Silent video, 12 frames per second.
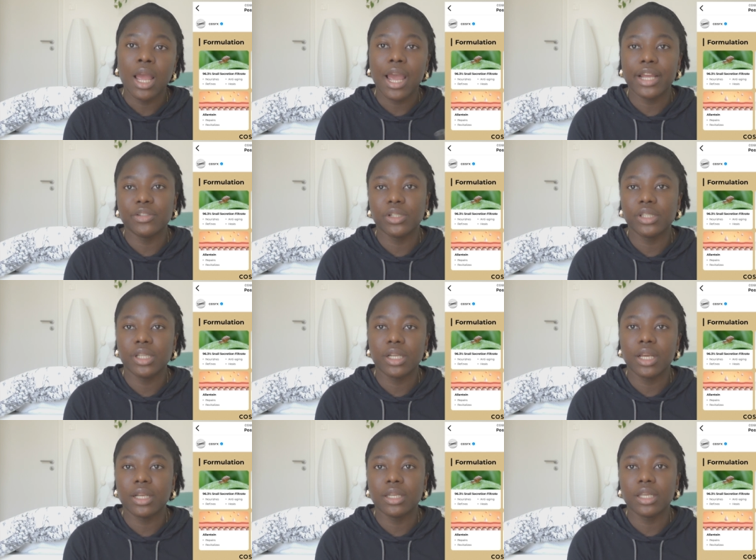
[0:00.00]

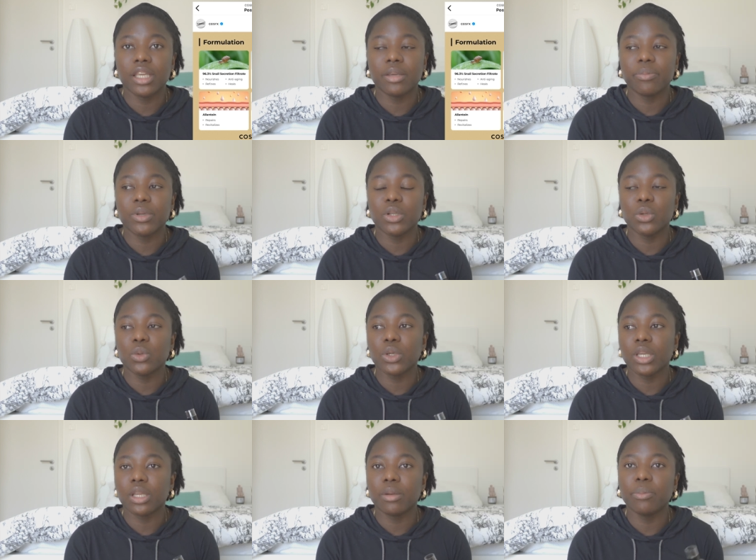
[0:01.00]
hydrated and they keep it
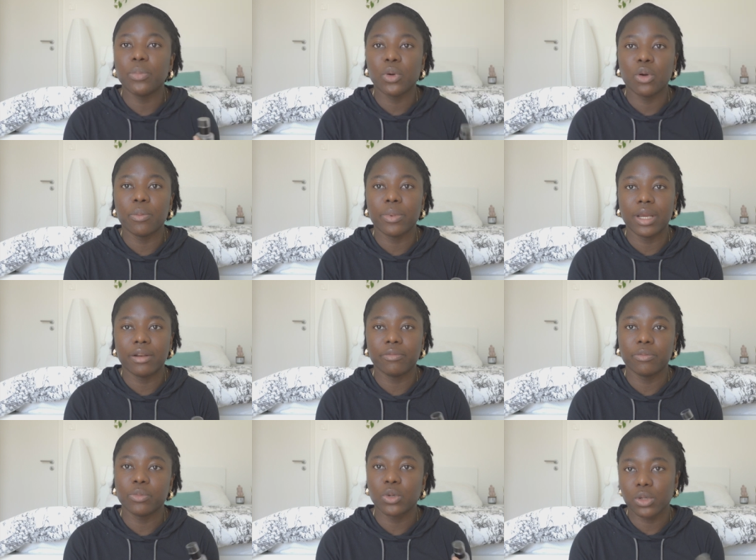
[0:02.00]
looking plump,
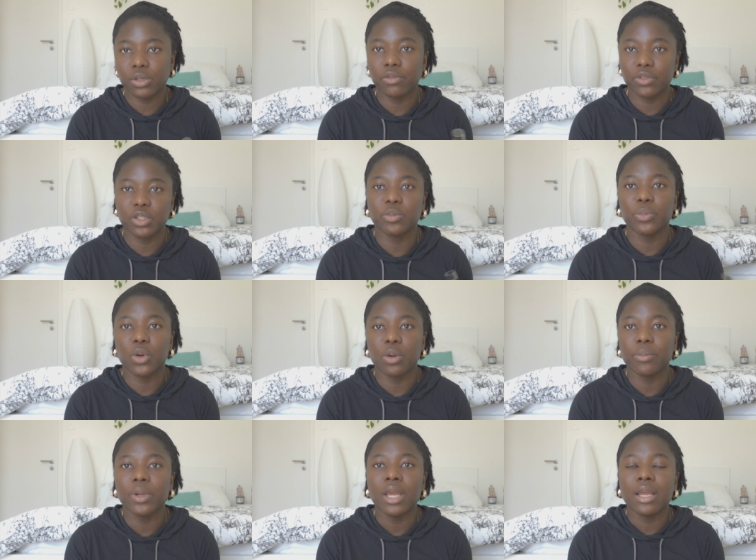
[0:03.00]
and because of its
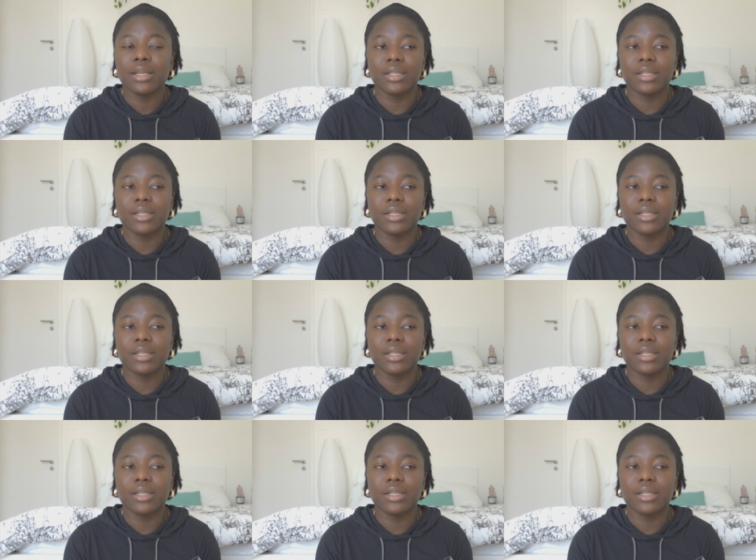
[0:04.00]
plump